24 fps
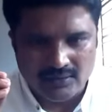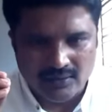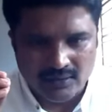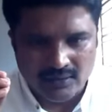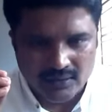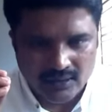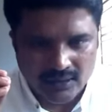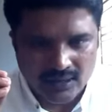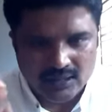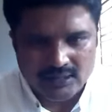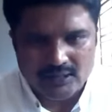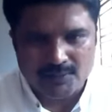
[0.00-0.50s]

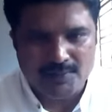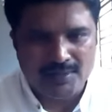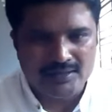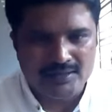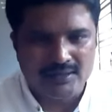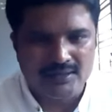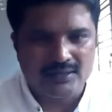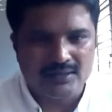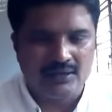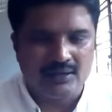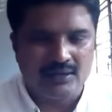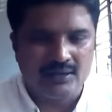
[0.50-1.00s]
were
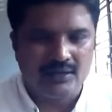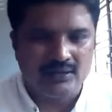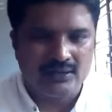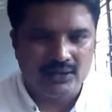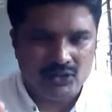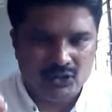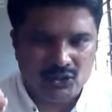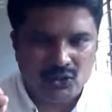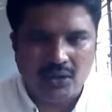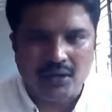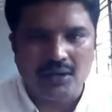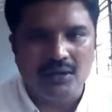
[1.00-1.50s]
classmates and
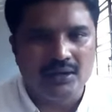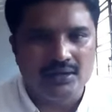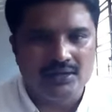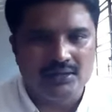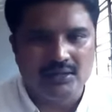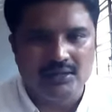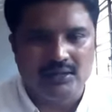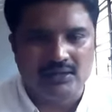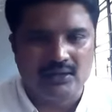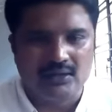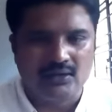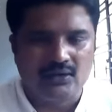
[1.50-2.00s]
the
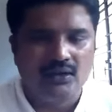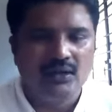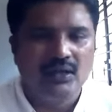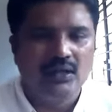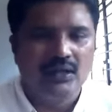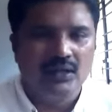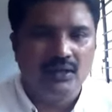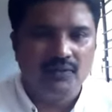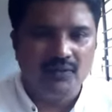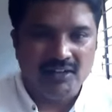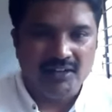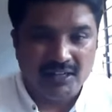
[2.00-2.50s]
scholars and
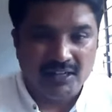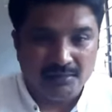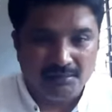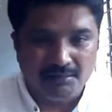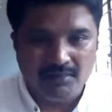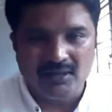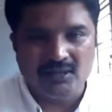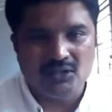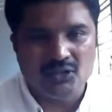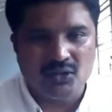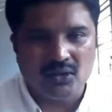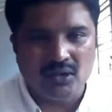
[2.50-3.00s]

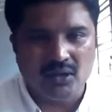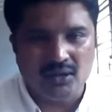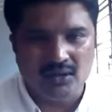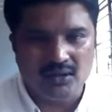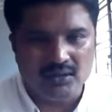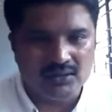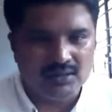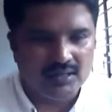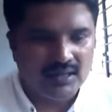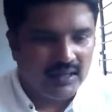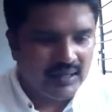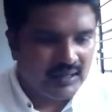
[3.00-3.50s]
Wittenberg
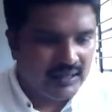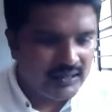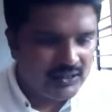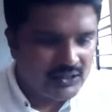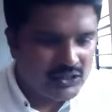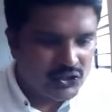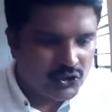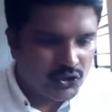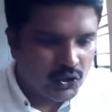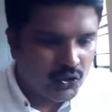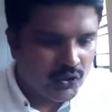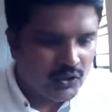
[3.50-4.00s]
scholars.
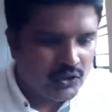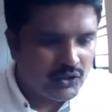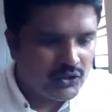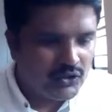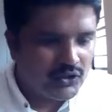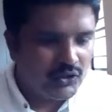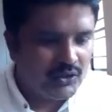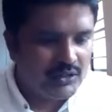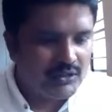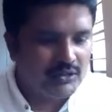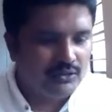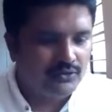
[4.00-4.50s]
He's talking
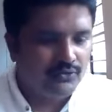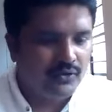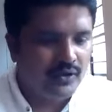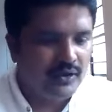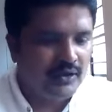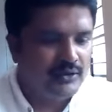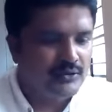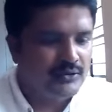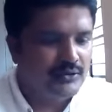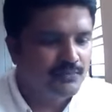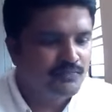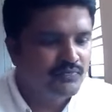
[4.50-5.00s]
to his
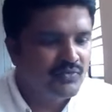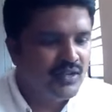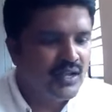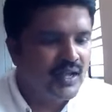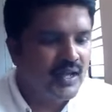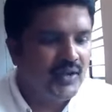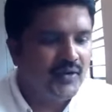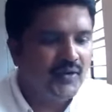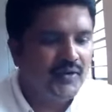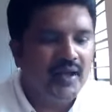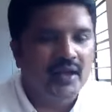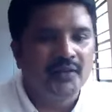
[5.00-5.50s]
friends
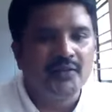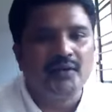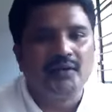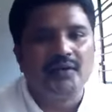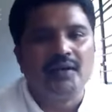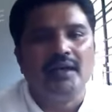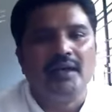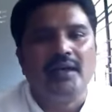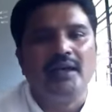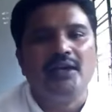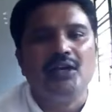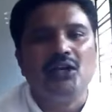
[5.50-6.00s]

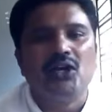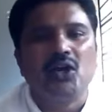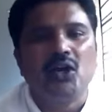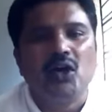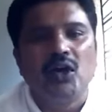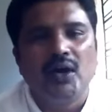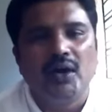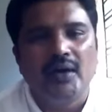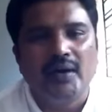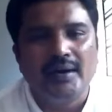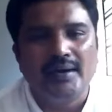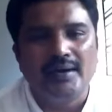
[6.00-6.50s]
rather
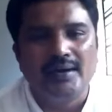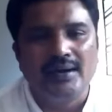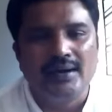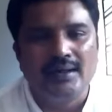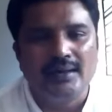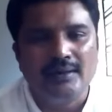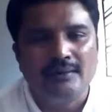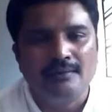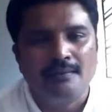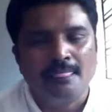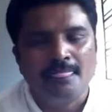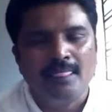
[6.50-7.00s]

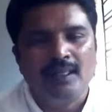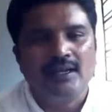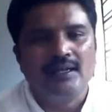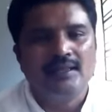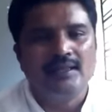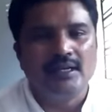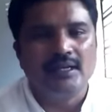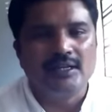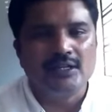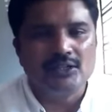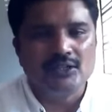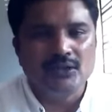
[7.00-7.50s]
incoherently.
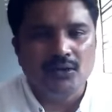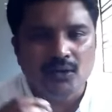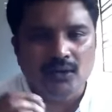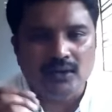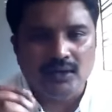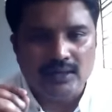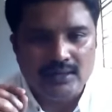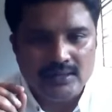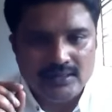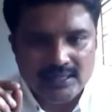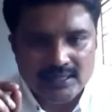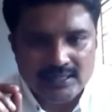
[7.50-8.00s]
There is no
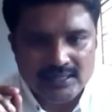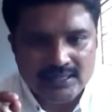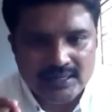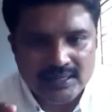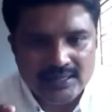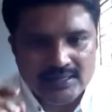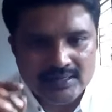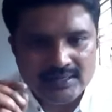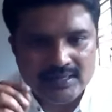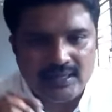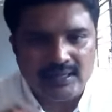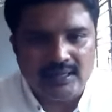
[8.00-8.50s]

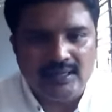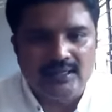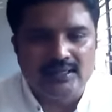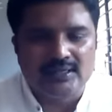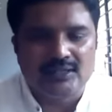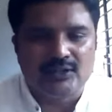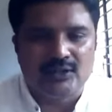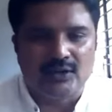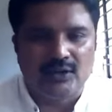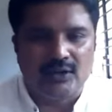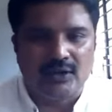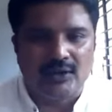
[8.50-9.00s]
consistency in
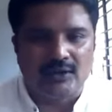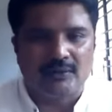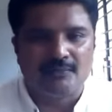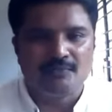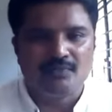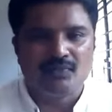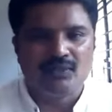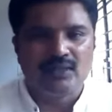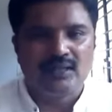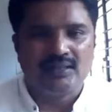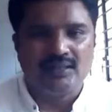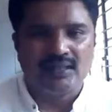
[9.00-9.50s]
his
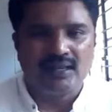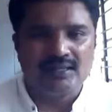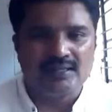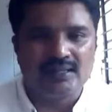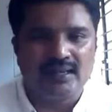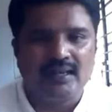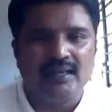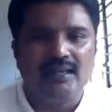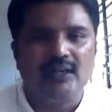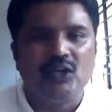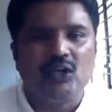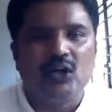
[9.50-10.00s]
talk. There is
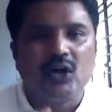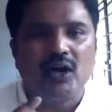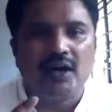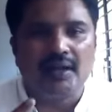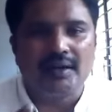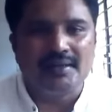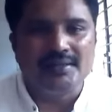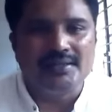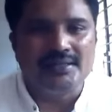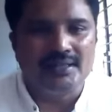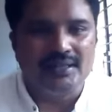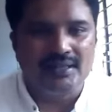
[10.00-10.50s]
an
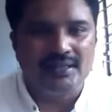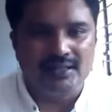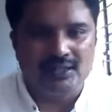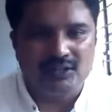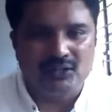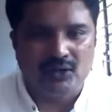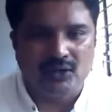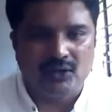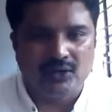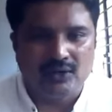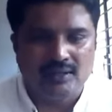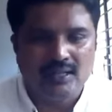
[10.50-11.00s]
incoherence in
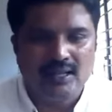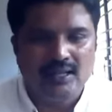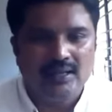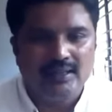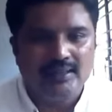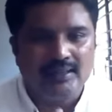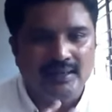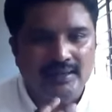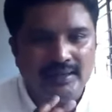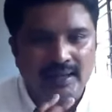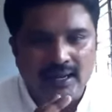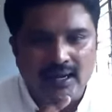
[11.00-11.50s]
his talk.
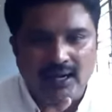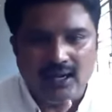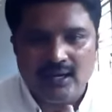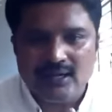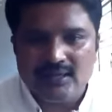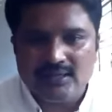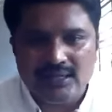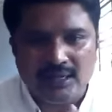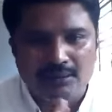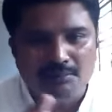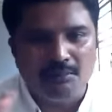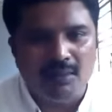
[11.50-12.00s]
The
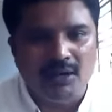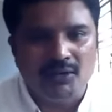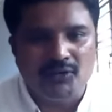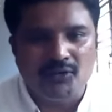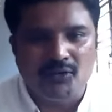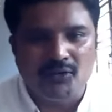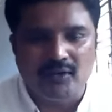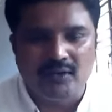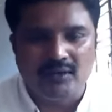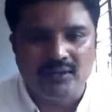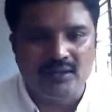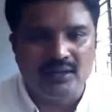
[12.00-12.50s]
dialogues are
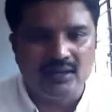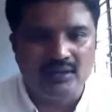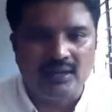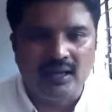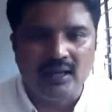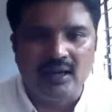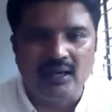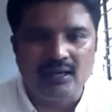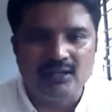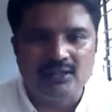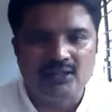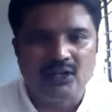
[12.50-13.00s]
muttering. The
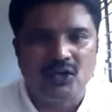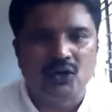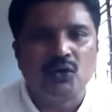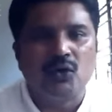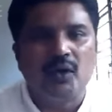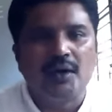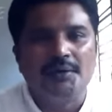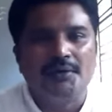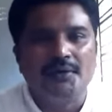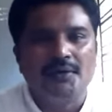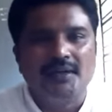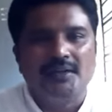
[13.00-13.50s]
dialogues are
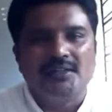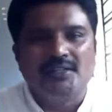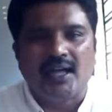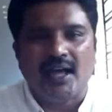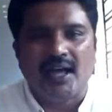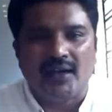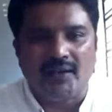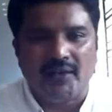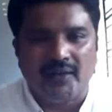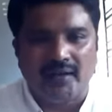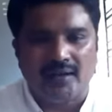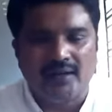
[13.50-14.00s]
going to
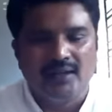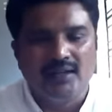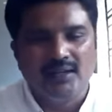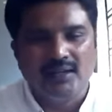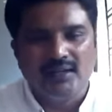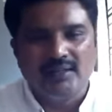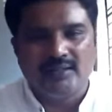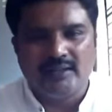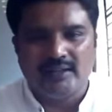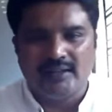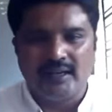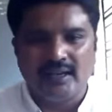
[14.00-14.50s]
disarray.
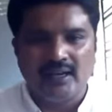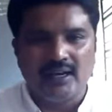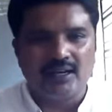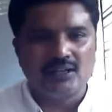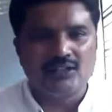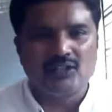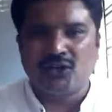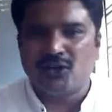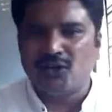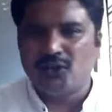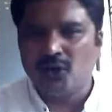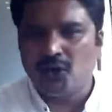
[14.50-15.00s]
The
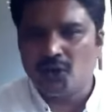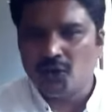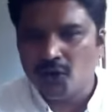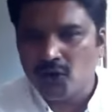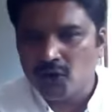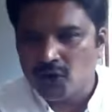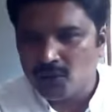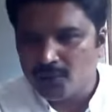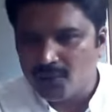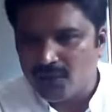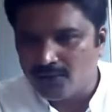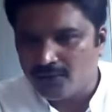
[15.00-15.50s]
dialogues are not
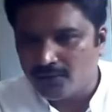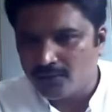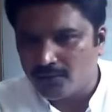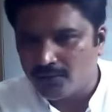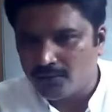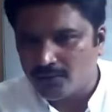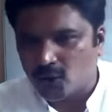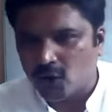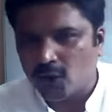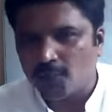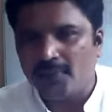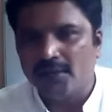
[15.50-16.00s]
going to be
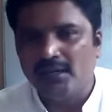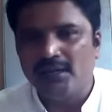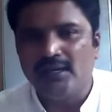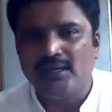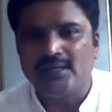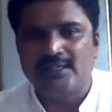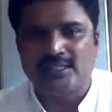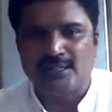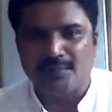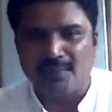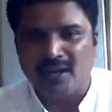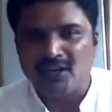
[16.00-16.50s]

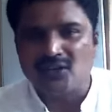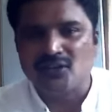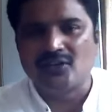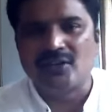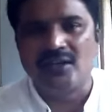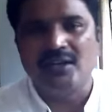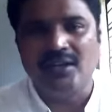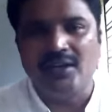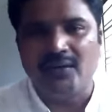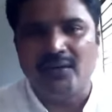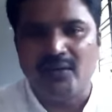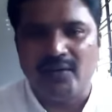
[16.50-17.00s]
properly
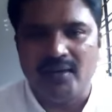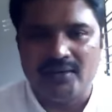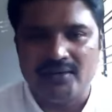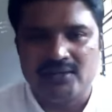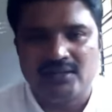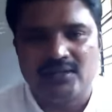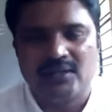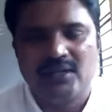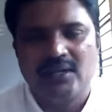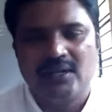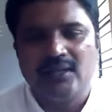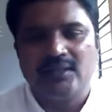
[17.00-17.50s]
symmetrically
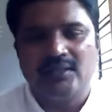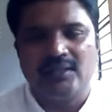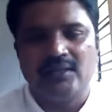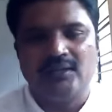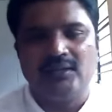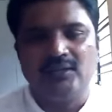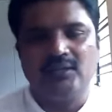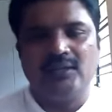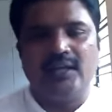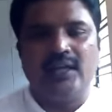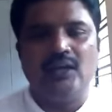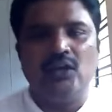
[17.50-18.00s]
arranged.
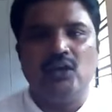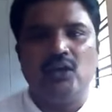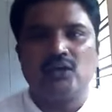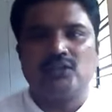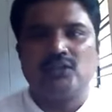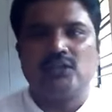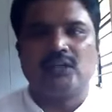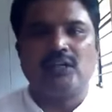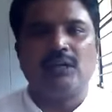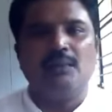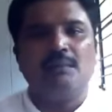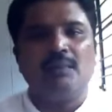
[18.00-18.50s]
The
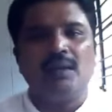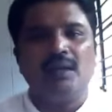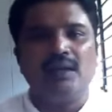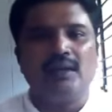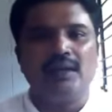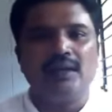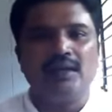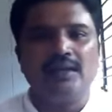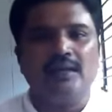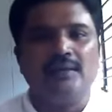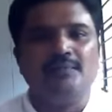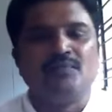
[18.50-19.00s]
dialogues are
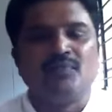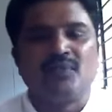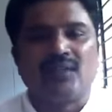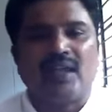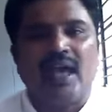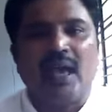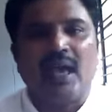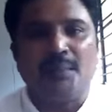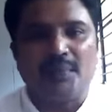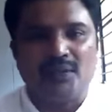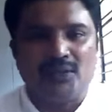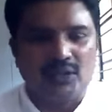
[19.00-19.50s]
completely
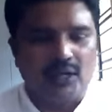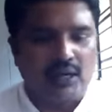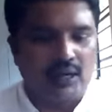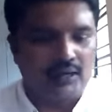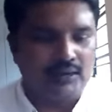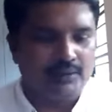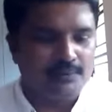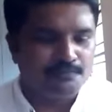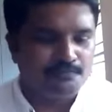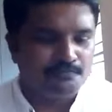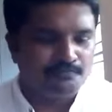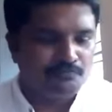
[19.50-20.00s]

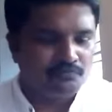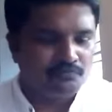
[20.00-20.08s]
haphazard.